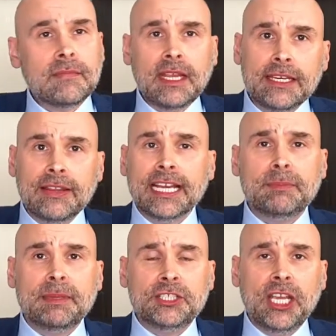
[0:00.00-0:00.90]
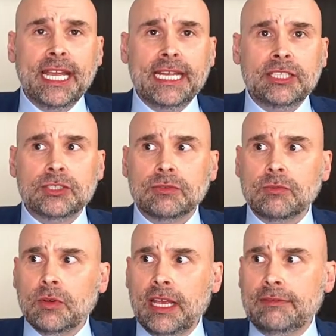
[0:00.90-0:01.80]
that could be changed
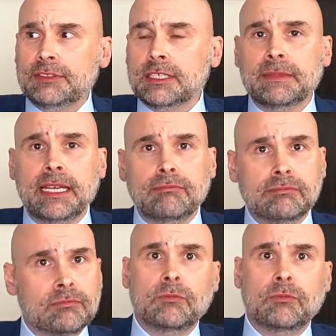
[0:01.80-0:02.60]
if something